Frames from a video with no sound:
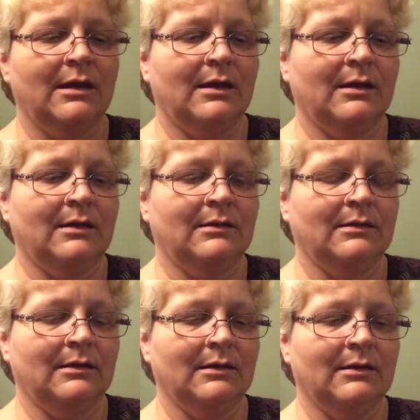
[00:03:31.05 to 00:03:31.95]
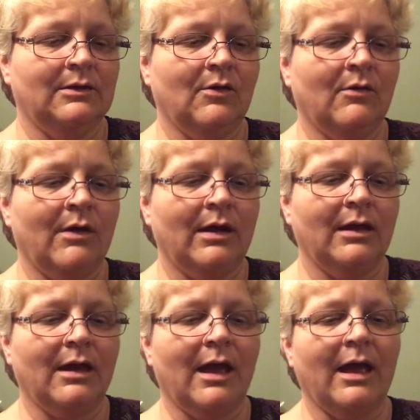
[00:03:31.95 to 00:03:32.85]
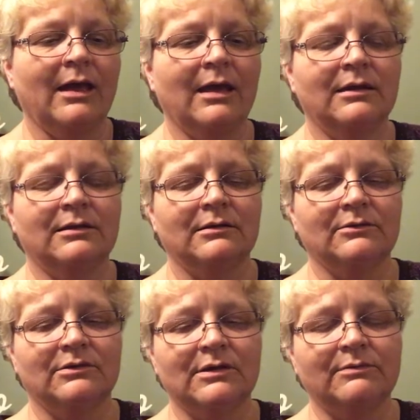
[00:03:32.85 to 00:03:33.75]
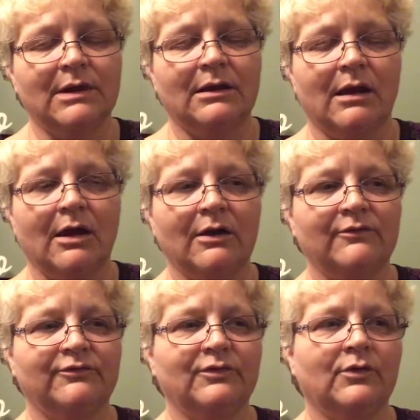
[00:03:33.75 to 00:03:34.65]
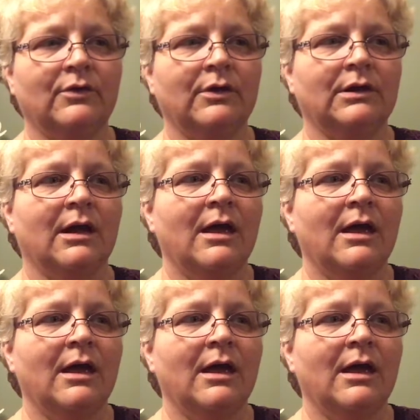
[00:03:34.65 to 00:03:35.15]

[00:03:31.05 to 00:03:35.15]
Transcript: and, you know, I had slept on a hard floor